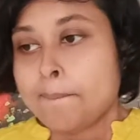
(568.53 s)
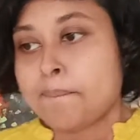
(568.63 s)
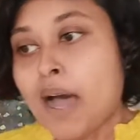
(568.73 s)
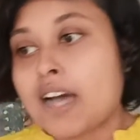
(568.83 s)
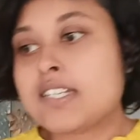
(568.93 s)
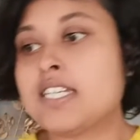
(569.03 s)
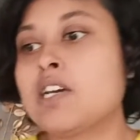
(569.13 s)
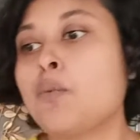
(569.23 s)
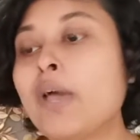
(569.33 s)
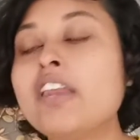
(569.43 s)
But
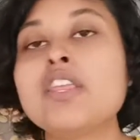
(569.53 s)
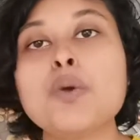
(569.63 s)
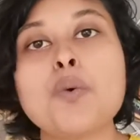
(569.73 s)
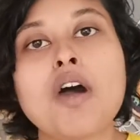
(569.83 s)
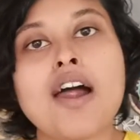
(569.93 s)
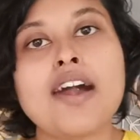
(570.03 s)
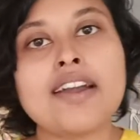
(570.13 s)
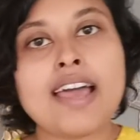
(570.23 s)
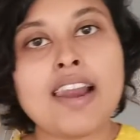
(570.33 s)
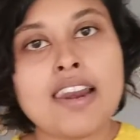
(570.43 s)
when you
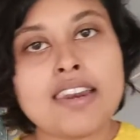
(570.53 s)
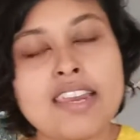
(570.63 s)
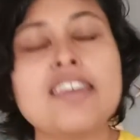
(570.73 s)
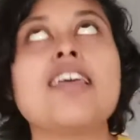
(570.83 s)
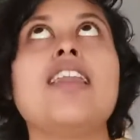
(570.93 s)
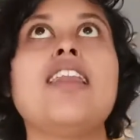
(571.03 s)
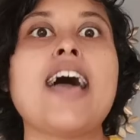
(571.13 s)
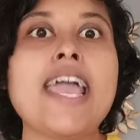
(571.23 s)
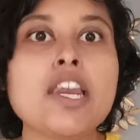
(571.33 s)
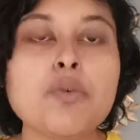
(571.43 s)
are in
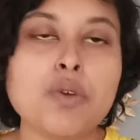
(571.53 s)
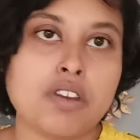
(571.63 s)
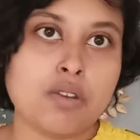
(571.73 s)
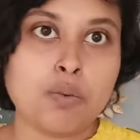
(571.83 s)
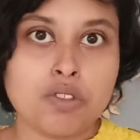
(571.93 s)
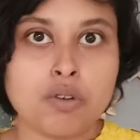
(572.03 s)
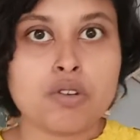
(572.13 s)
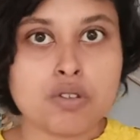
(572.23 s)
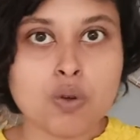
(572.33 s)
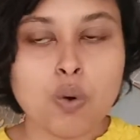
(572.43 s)
alignment with your
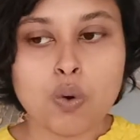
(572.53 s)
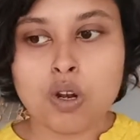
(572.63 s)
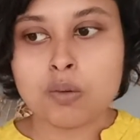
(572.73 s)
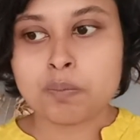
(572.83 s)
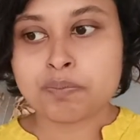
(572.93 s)
soul,